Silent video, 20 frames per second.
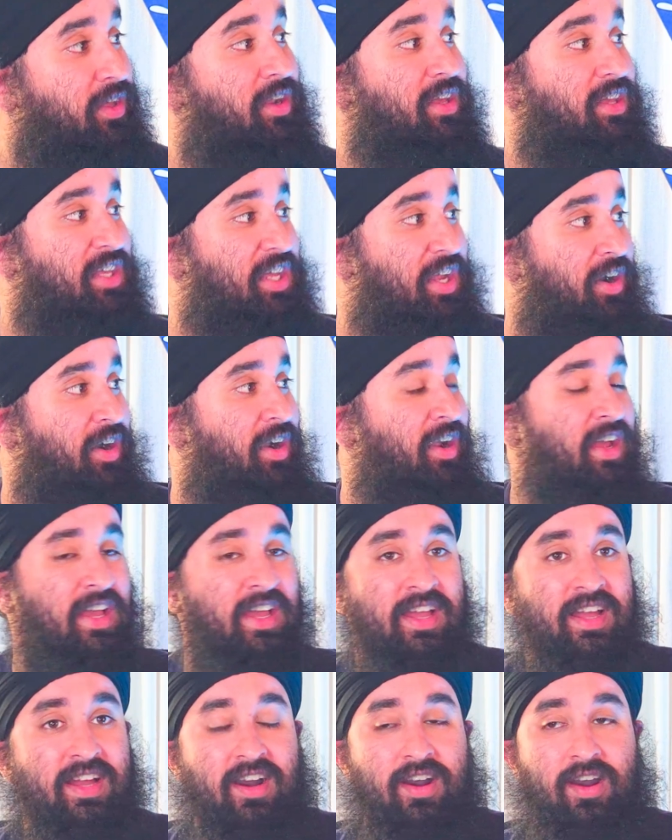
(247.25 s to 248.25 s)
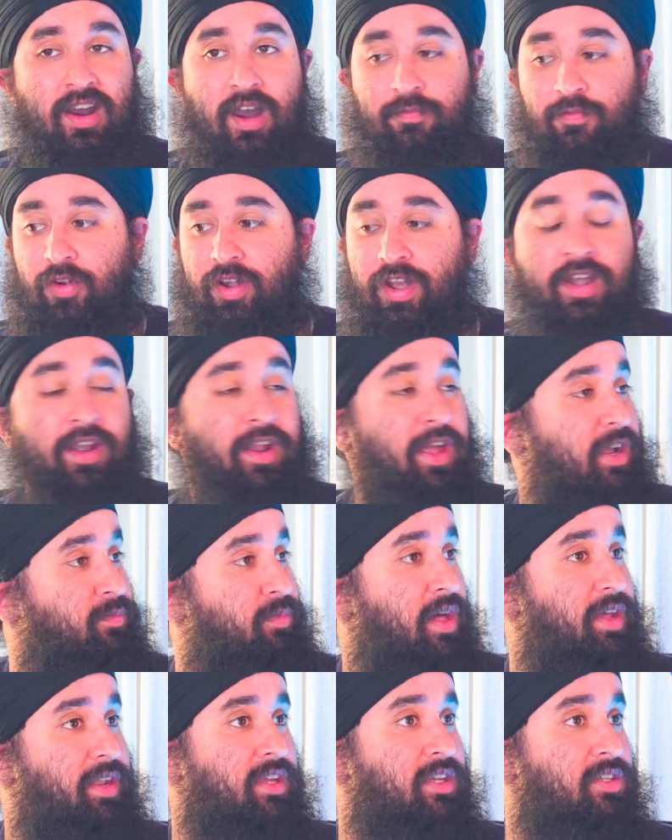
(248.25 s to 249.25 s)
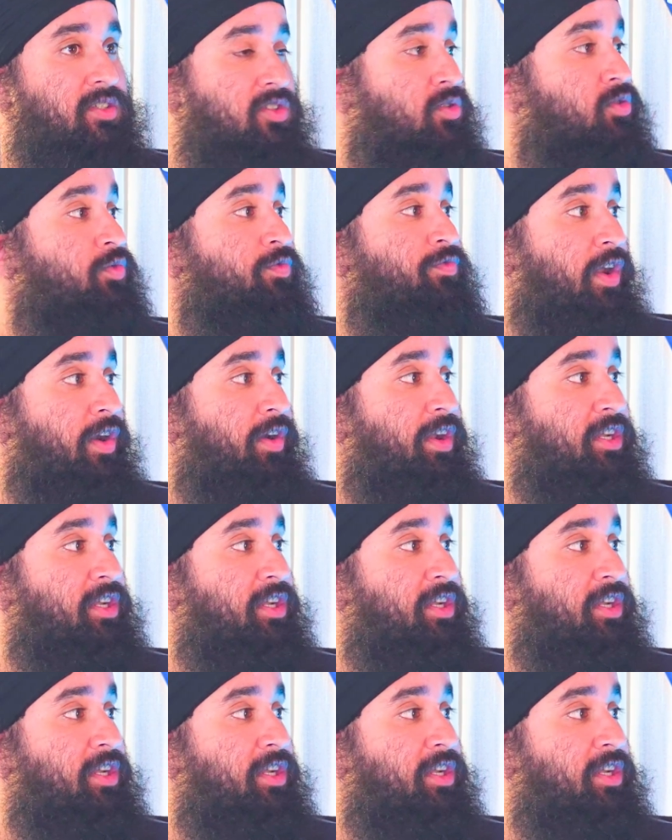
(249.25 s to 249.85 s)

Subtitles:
year for Aaron Ekblad is very